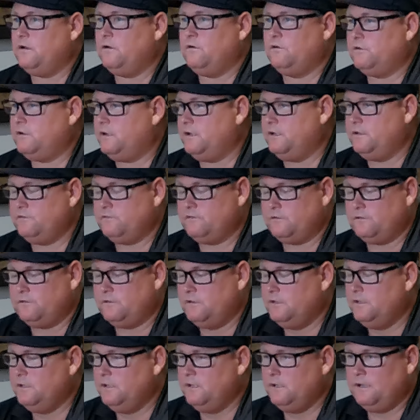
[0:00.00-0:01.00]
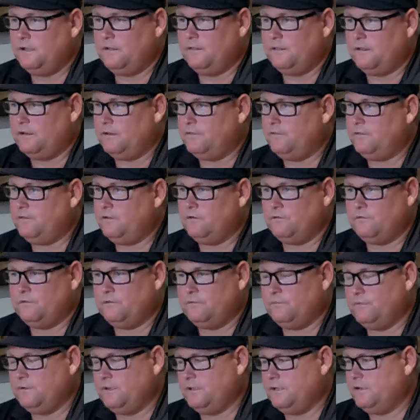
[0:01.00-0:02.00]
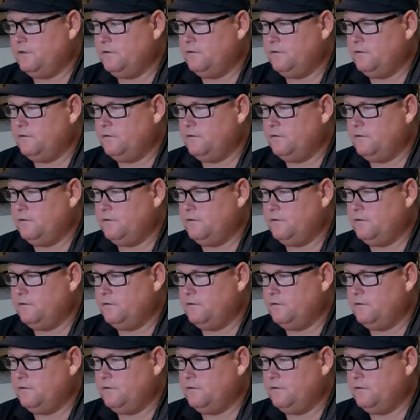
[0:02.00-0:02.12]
all kinds of, and then, we get